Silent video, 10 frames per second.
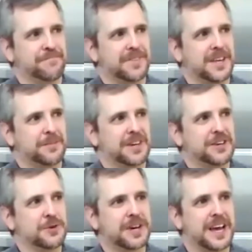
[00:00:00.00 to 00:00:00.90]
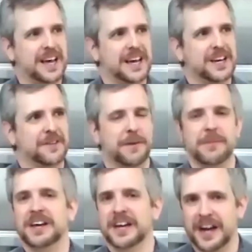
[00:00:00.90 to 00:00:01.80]
You can, if I'm
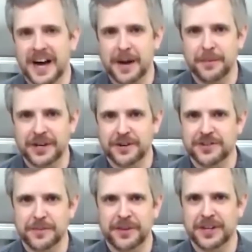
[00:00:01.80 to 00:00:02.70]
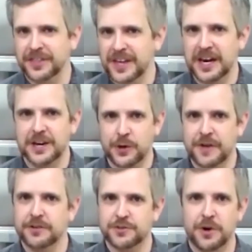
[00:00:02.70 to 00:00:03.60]
making an omelet or something like that, I do
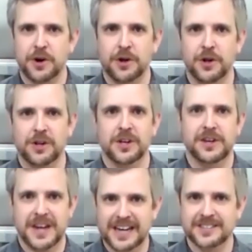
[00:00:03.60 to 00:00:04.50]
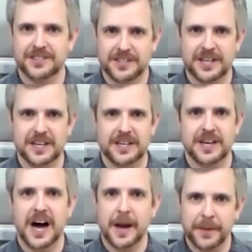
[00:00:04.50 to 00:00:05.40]
have a small
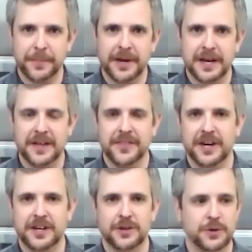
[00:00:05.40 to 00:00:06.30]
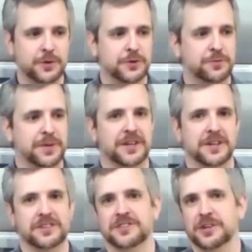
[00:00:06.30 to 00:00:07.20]
non-stick omelet pan that I use
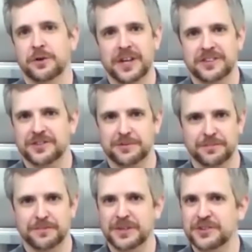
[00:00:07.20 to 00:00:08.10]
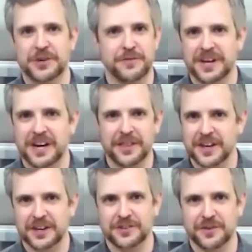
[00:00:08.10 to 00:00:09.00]
because, it's a different kind of
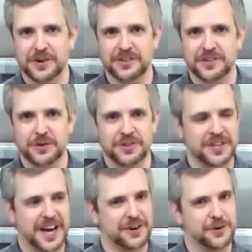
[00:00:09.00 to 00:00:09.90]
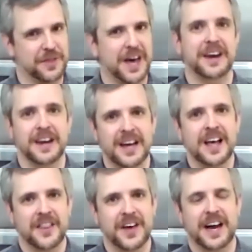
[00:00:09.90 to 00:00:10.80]
thing as far as, just not doing that
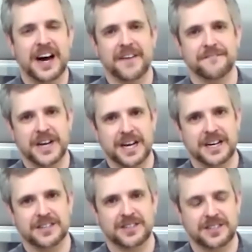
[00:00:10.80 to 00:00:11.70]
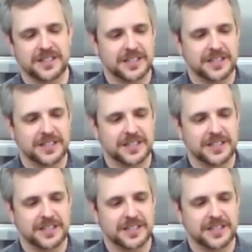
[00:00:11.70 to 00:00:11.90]
hot fast.